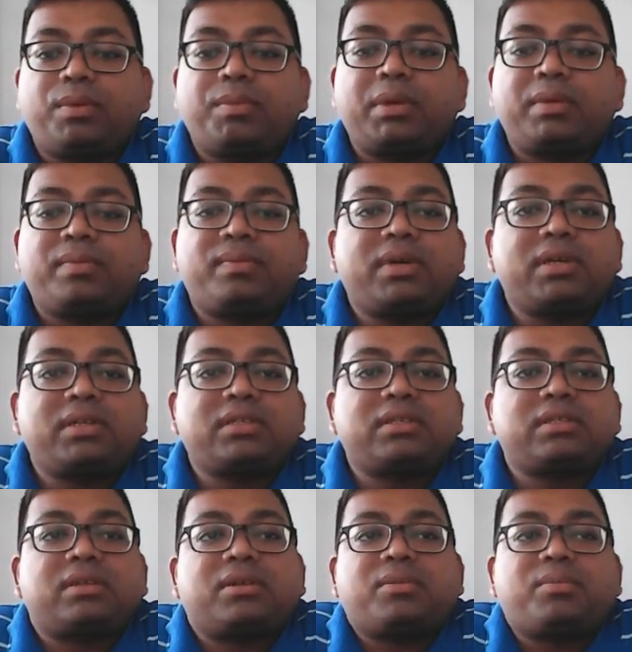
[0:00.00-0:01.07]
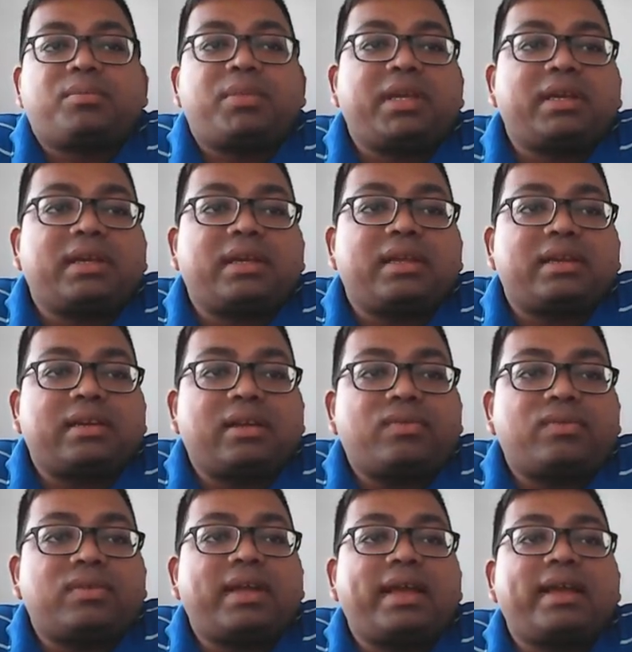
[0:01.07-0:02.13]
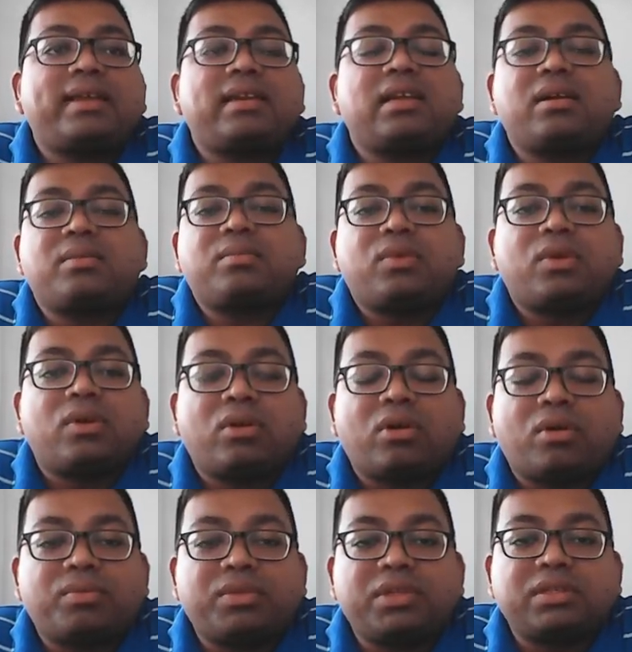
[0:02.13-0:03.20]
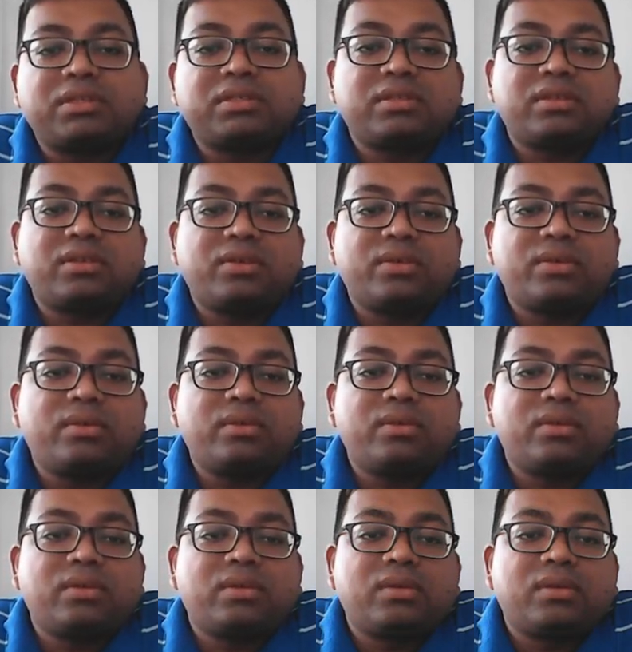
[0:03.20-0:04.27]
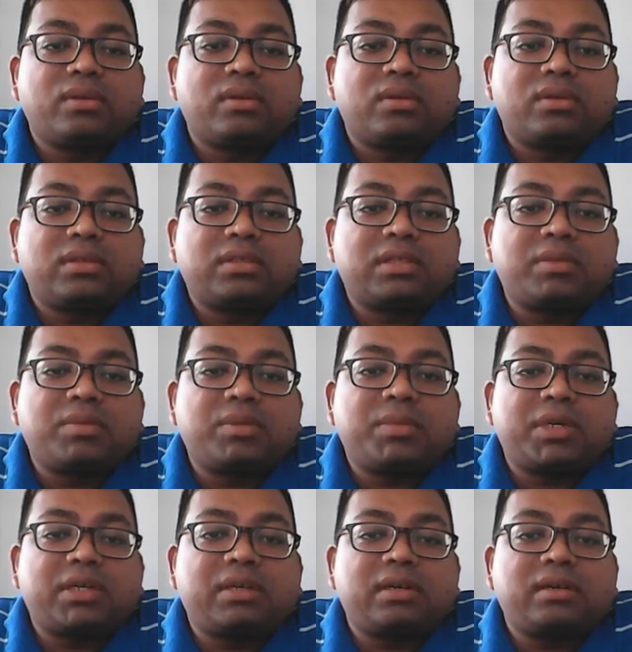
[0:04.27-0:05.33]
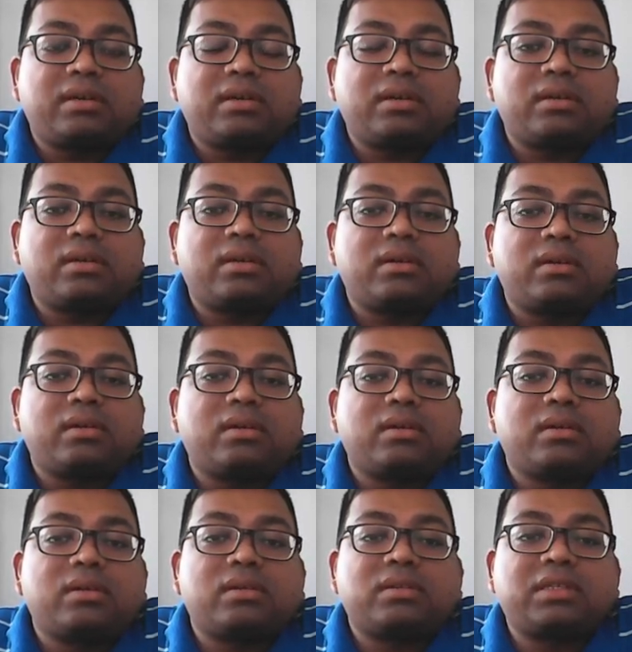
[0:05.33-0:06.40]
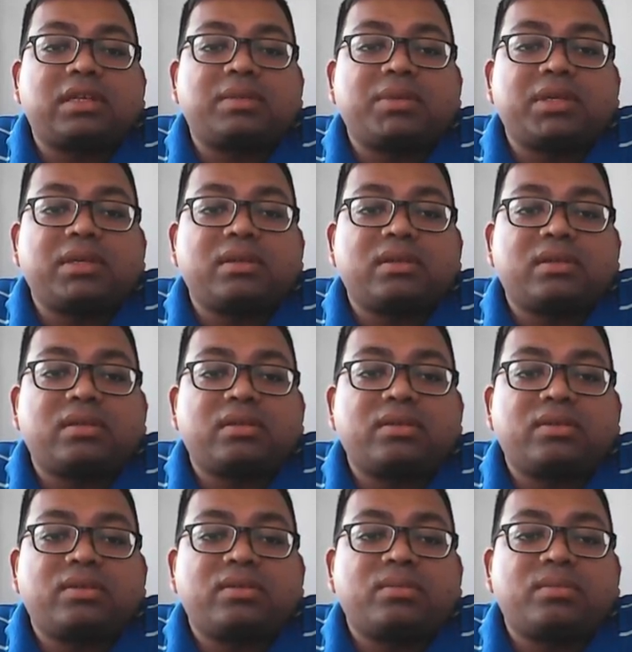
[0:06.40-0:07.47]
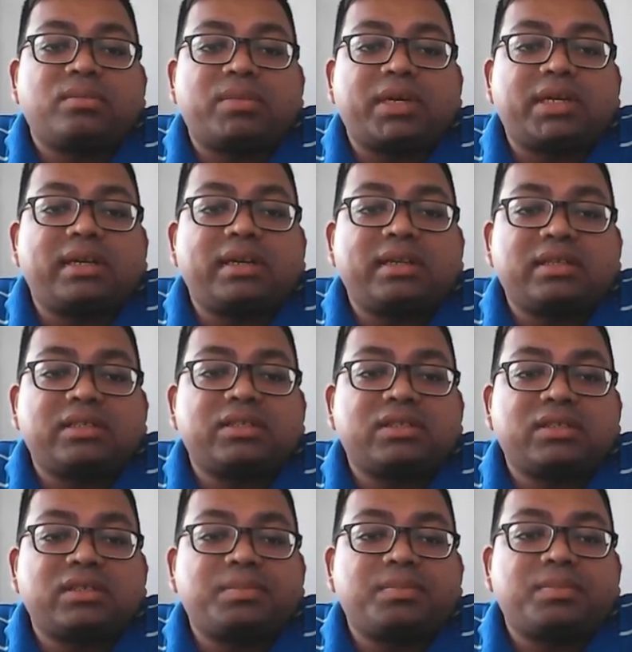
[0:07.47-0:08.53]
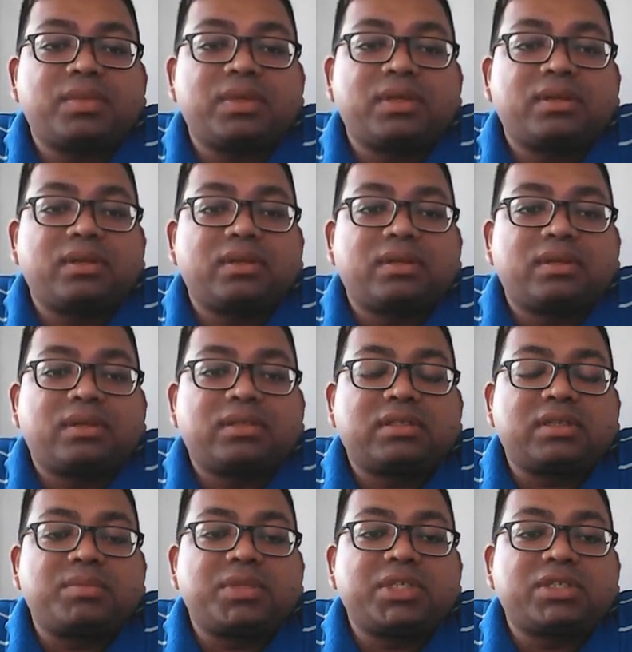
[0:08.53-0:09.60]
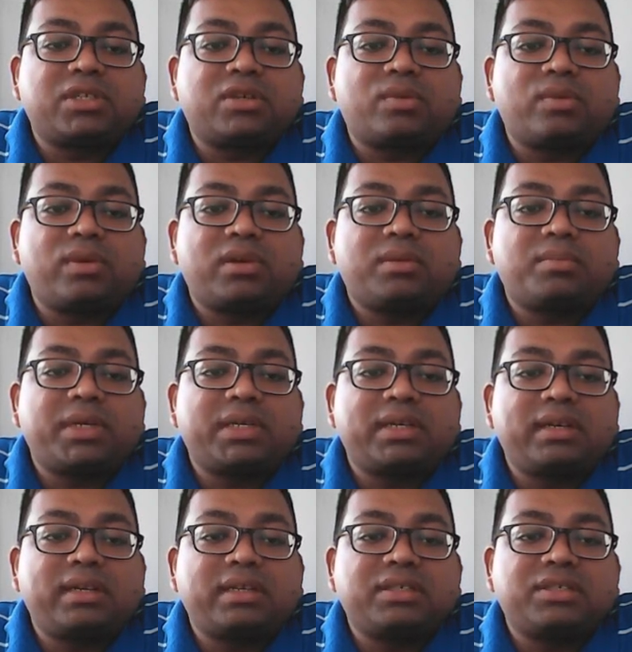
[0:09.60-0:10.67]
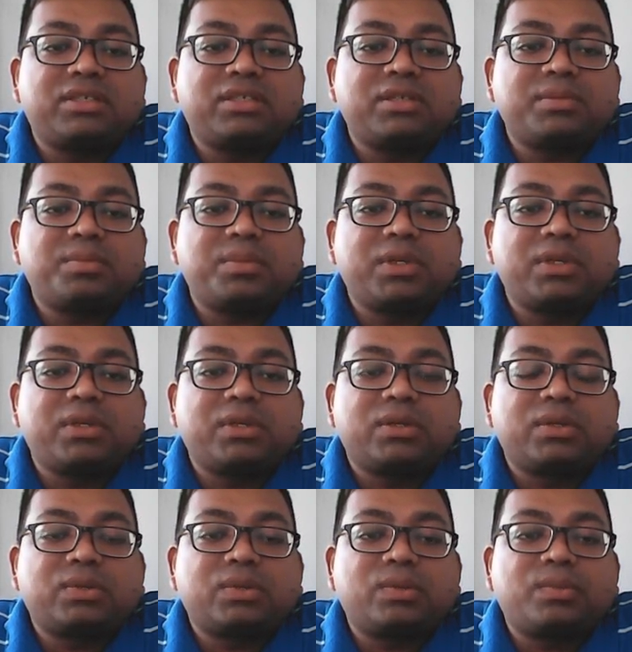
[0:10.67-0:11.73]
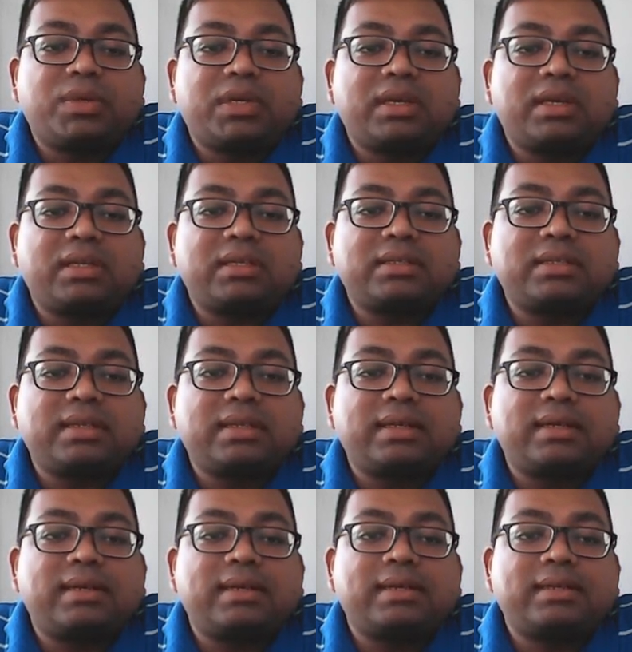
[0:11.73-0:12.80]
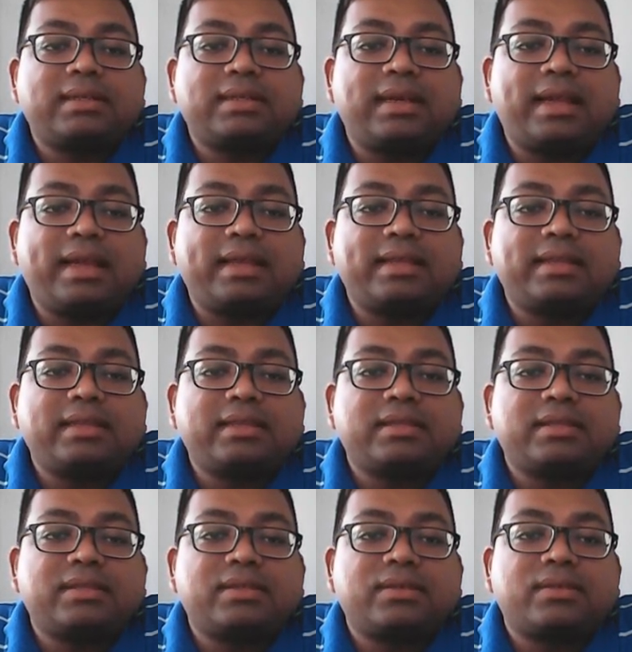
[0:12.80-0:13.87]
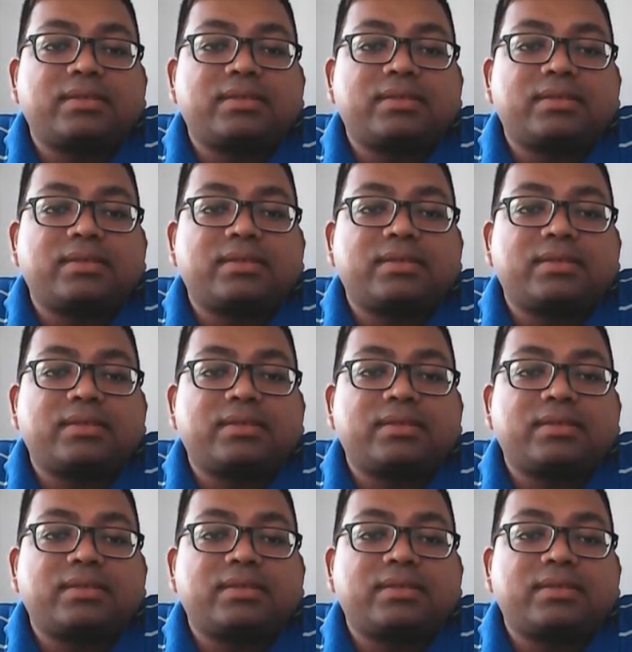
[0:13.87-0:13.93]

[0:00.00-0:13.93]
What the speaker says: will first make a rough diagram of this semi metal semi metallic strip, semicircular metallic strip. So we can say it's like this,